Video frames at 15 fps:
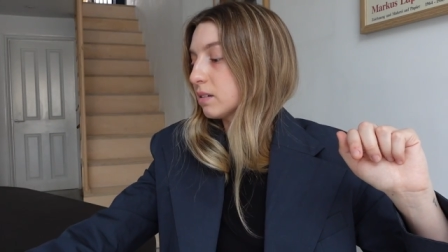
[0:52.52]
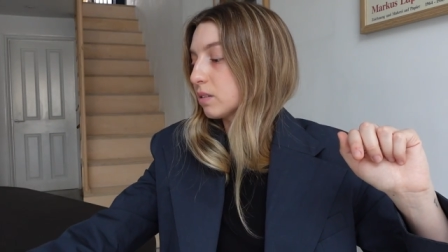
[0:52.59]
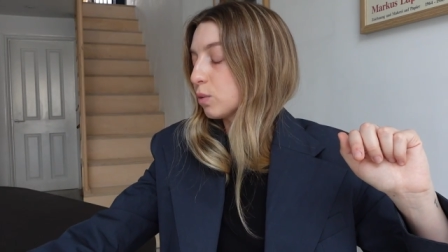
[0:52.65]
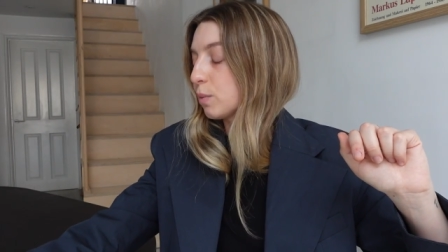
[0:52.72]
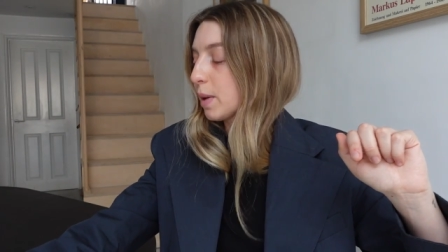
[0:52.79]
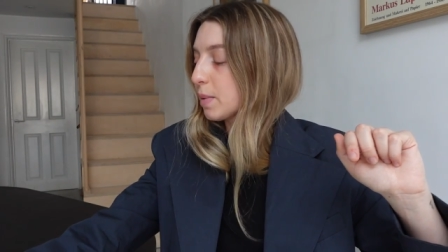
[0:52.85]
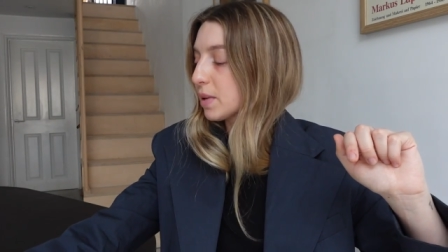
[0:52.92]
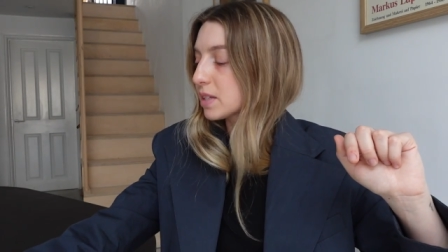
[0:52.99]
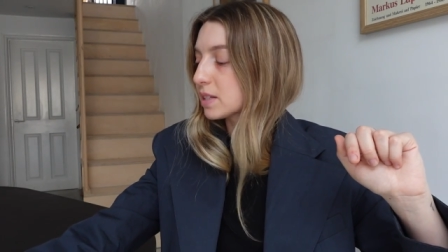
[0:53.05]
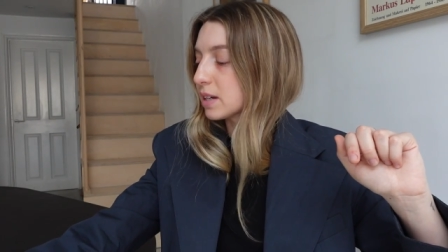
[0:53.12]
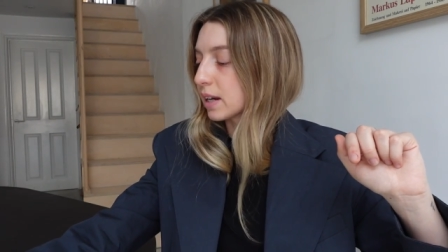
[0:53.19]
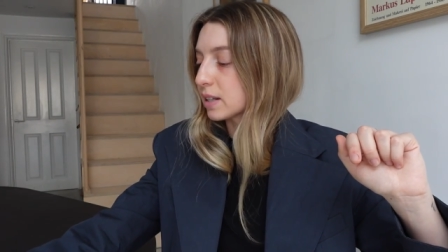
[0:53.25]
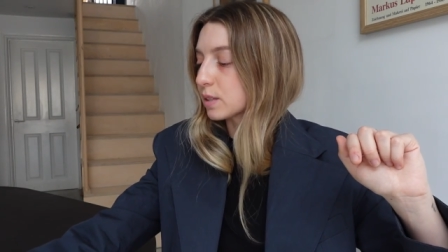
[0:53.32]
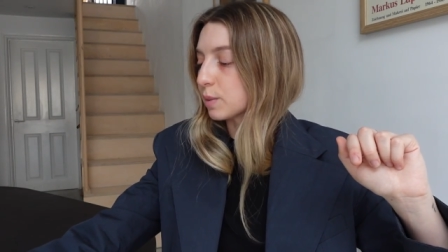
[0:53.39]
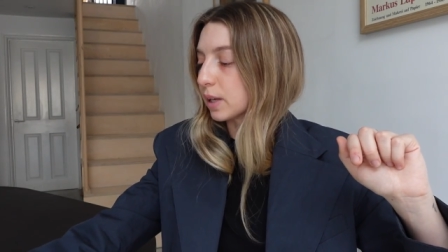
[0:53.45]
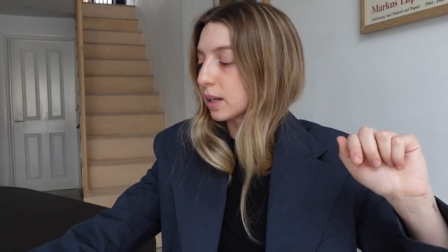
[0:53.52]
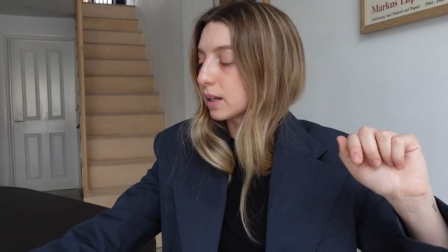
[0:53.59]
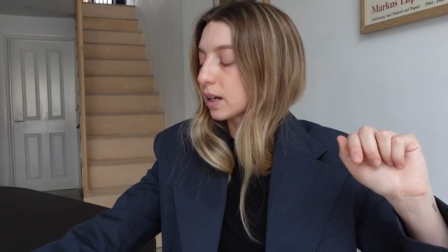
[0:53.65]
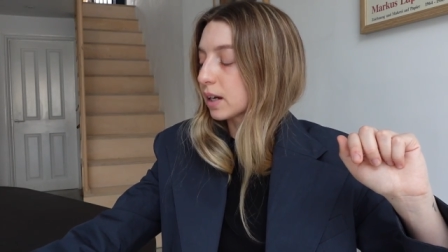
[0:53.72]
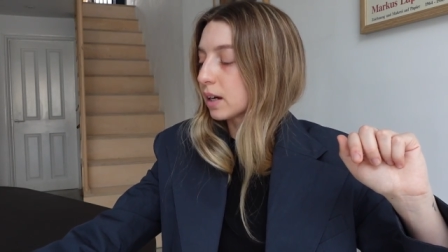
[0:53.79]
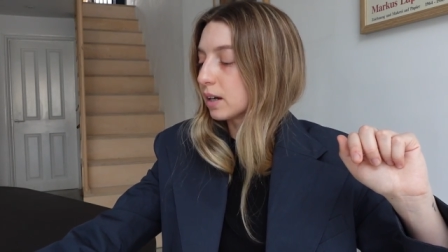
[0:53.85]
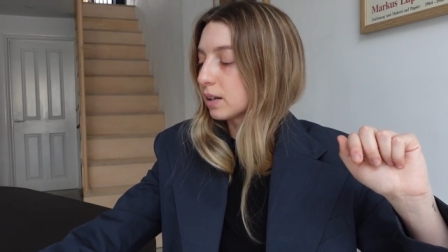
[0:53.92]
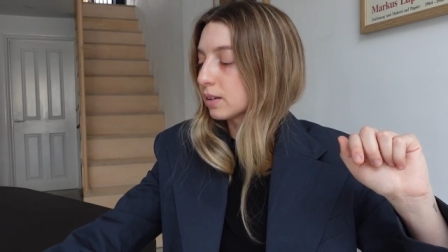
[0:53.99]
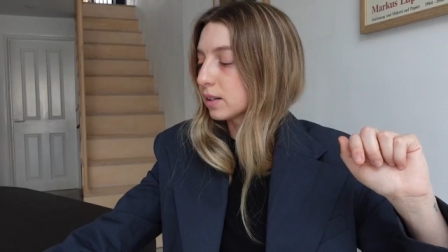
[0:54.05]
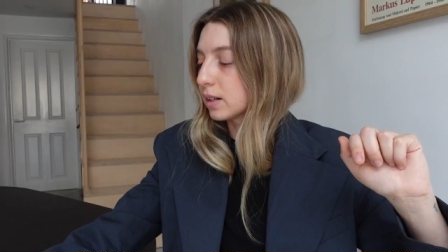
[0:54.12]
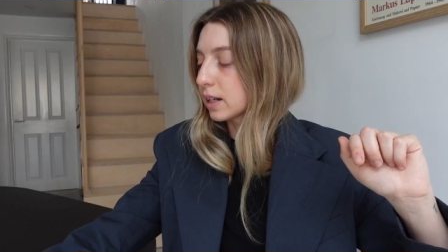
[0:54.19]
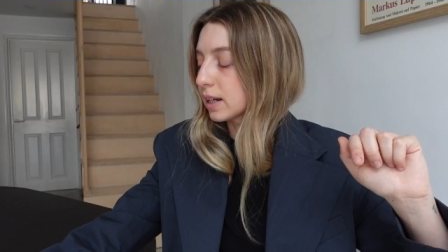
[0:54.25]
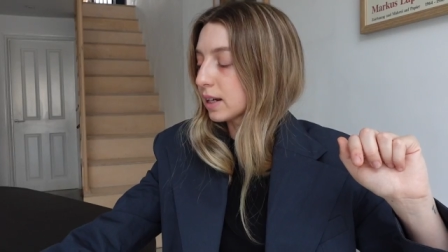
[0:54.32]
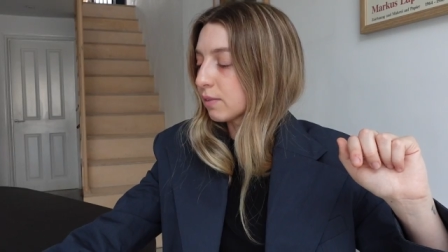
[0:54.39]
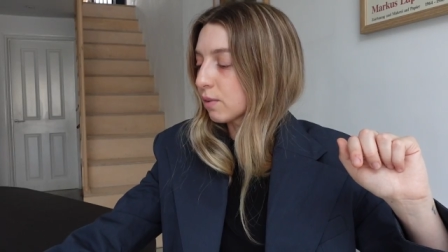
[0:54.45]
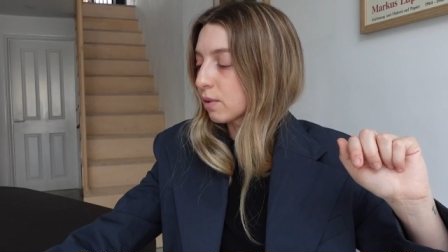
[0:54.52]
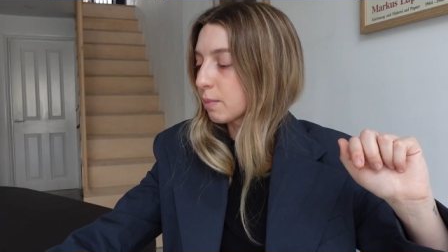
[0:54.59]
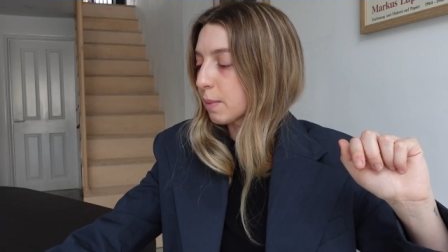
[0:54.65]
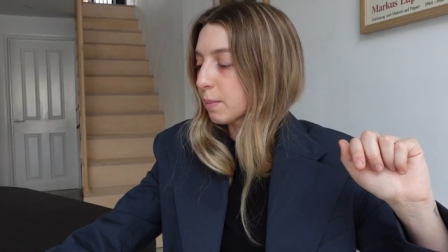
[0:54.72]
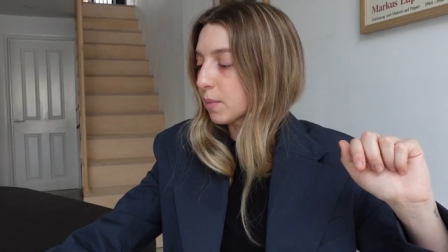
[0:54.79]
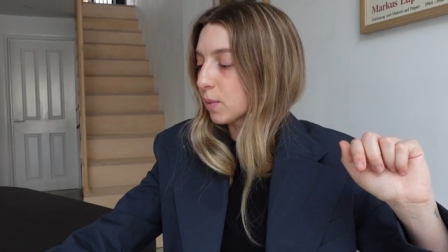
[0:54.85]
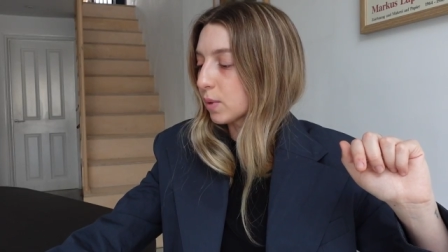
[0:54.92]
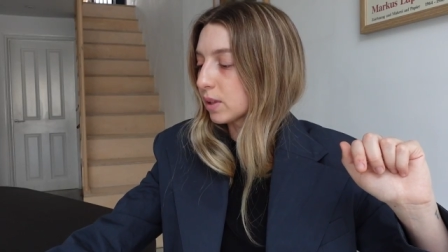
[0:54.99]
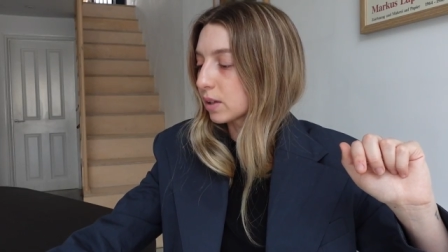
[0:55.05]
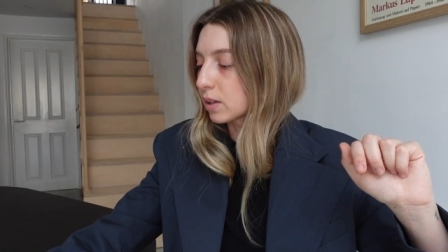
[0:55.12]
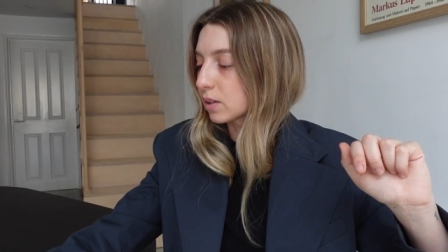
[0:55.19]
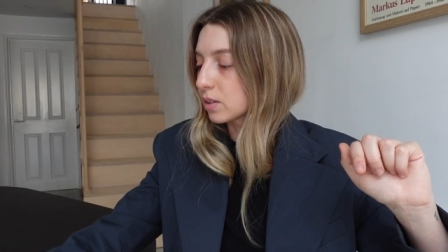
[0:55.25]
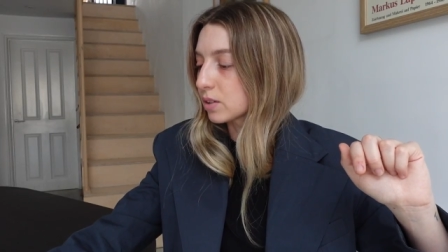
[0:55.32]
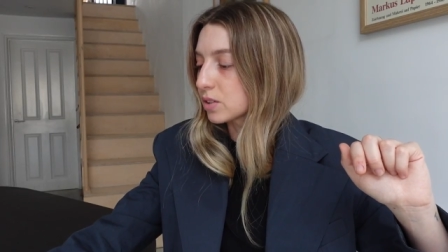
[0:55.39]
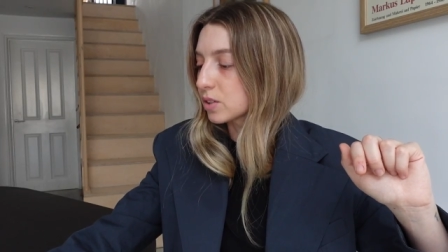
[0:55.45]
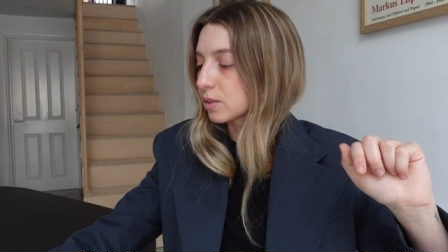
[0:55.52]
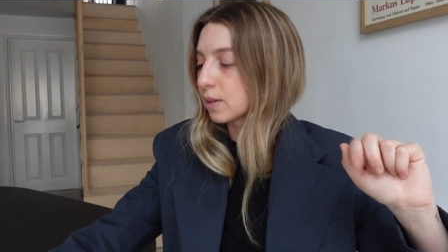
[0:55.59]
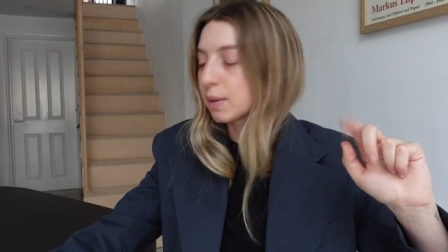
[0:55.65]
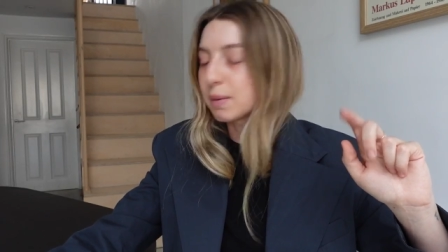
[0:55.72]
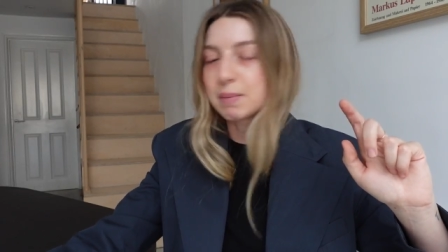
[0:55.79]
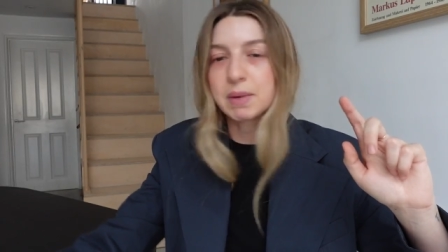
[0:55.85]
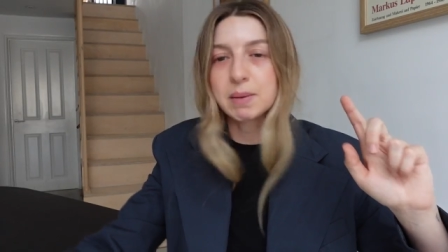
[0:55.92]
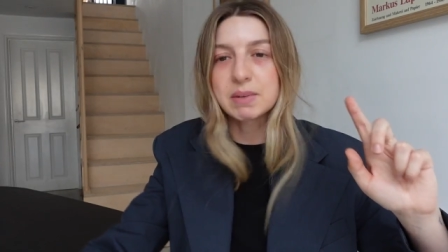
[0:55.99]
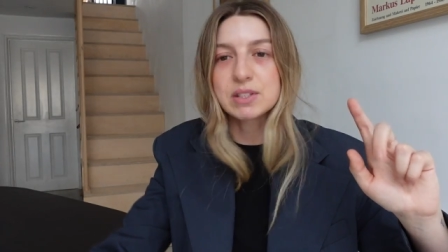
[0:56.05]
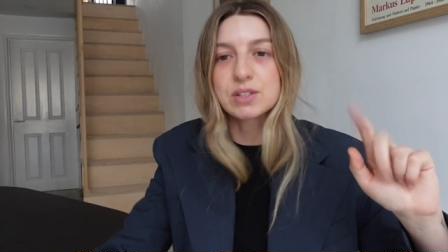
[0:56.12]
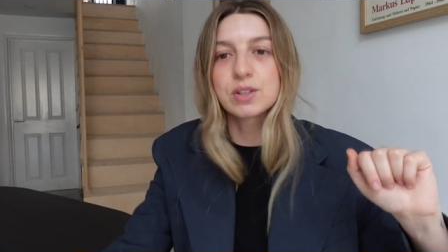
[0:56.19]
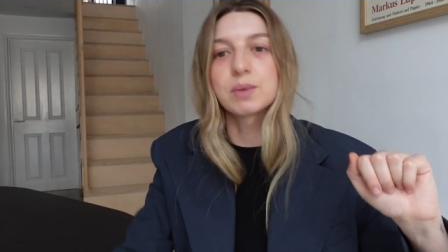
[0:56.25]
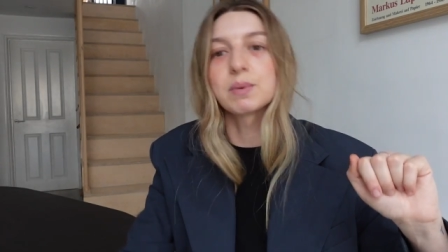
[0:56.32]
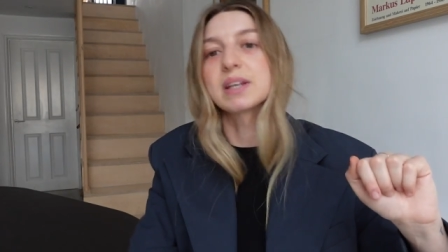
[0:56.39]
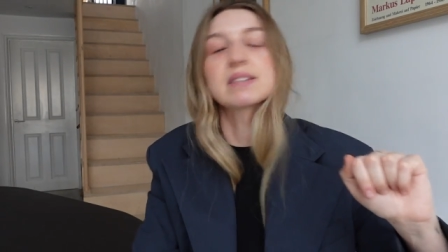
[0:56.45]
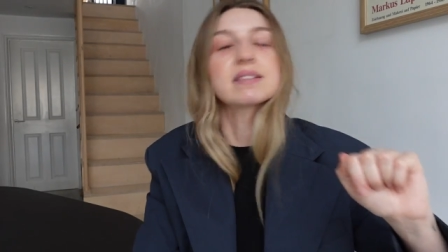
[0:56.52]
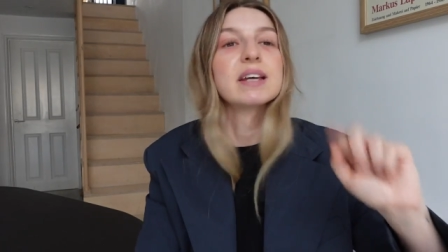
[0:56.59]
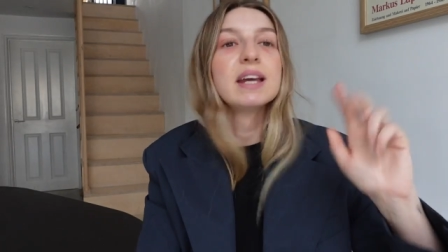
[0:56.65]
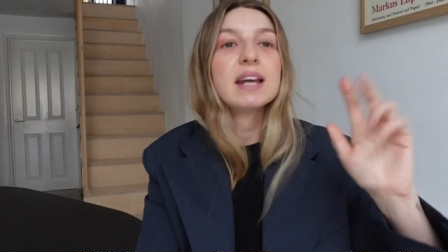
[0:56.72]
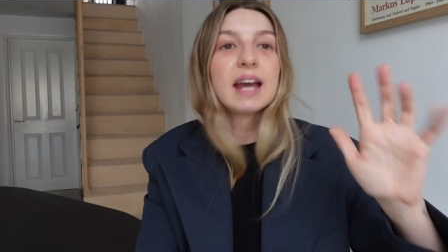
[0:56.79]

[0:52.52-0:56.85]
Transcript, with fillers: Or maybe it's next week. I can't, I can never remember when the clock's, maybe, maybe it's two weeks.